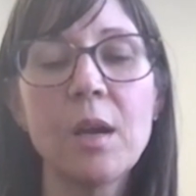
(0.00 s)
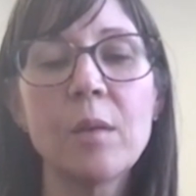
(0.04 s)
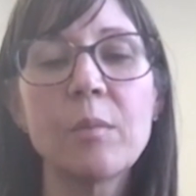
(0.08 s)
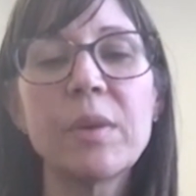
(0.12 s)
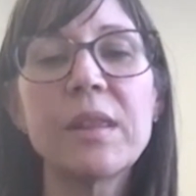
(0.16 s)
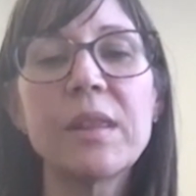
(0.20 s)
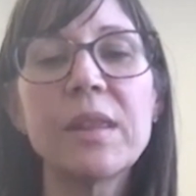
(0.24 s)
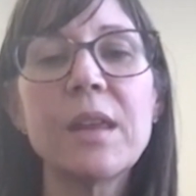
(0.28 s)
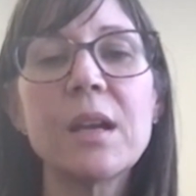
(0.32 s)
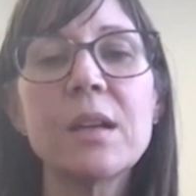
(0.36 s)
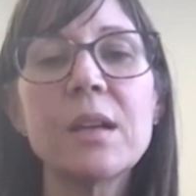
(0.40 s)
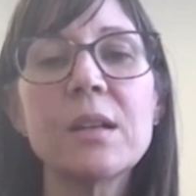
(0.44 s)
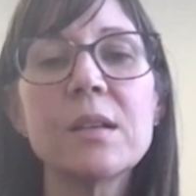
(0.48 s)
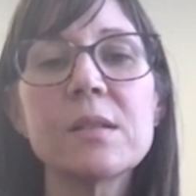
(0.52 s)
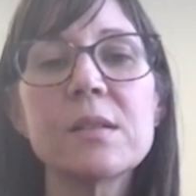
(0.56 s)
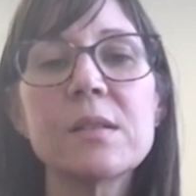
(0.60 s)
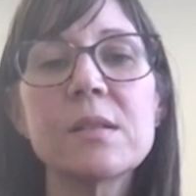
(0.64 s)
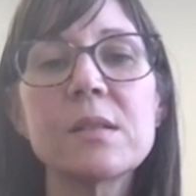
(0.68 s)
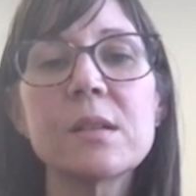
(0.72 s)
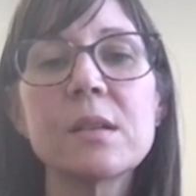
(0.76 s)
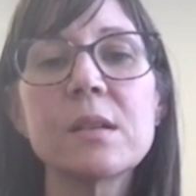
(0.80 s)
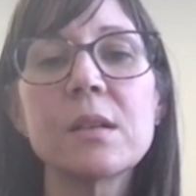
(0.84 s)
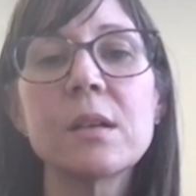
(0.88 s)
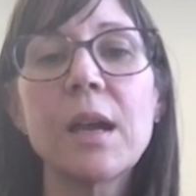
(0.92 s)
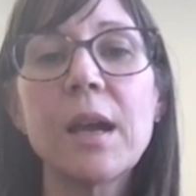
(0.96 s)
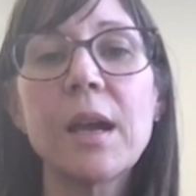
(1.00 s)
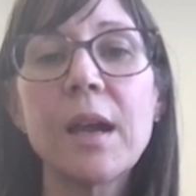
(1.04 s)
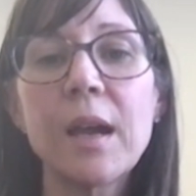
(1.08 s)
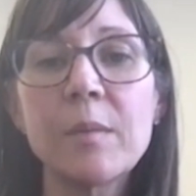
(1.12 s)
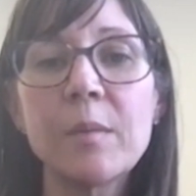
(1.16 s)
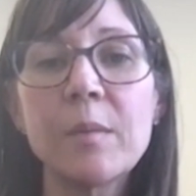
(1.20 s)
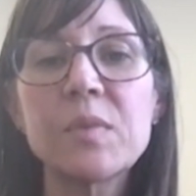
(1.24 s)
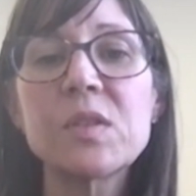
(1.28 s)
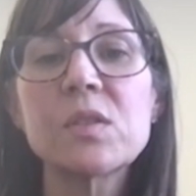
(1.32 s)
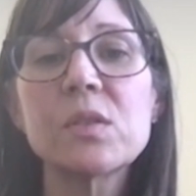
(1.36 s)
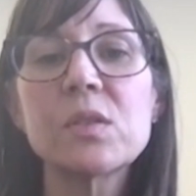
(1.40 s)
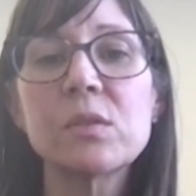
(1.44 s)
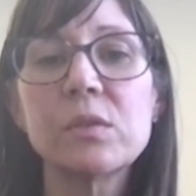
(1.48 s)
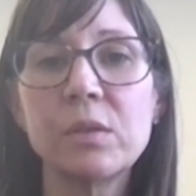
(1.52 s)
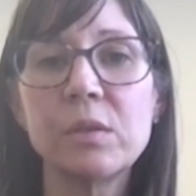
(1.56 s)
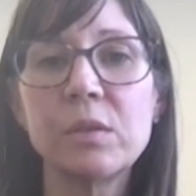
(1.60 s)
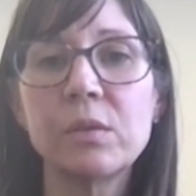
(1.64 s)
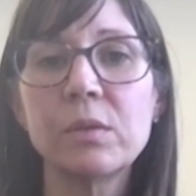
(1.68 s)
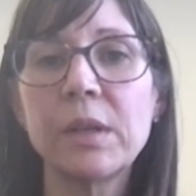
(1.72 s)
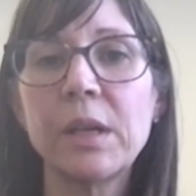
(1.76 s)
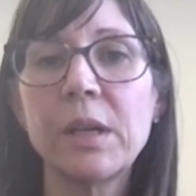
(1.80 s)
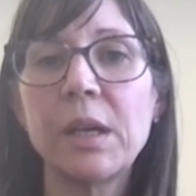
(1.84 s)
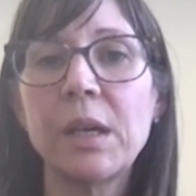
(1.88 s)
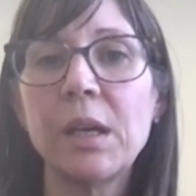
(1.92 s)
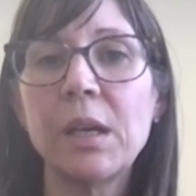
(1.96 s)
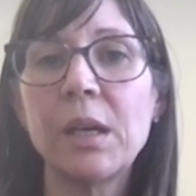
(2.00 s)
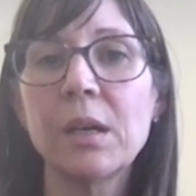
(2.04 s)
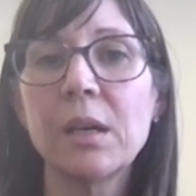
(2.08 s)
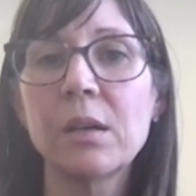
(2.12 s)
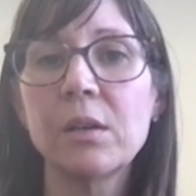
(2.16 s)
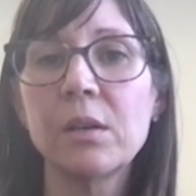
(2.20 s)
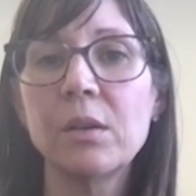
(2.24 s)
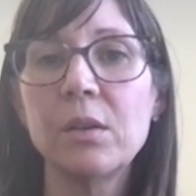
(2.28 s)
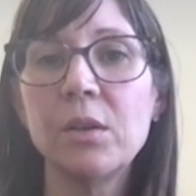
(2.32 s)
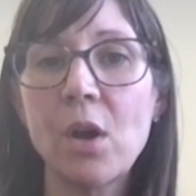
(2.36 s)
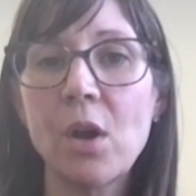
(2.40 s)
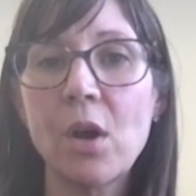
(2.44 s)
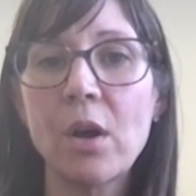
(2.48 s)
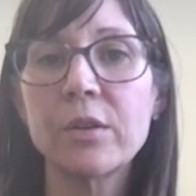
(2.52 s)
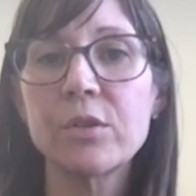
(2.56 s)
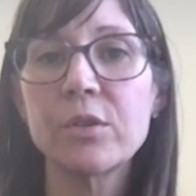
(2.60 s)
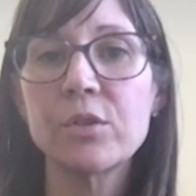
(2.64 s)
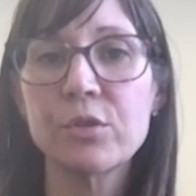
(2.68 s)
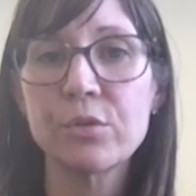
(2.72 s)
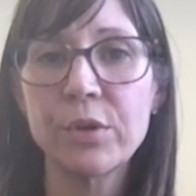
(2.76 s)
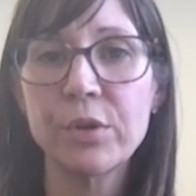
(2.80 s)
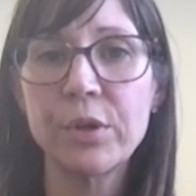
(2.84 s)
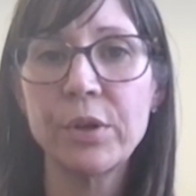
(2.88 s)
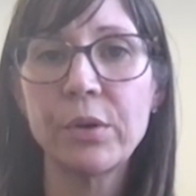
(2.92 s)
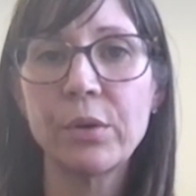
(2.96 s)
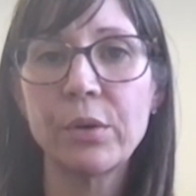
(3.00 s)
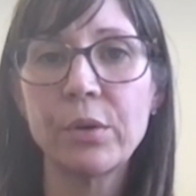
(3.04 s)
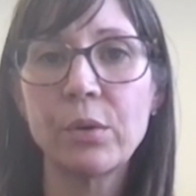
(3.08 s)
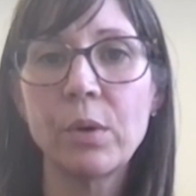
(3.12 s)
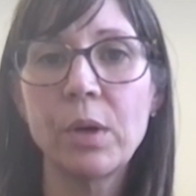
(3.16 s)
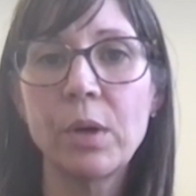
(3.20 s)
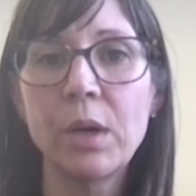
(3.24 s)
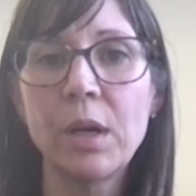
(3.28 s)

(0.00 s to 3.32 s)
But that is absolutely not true.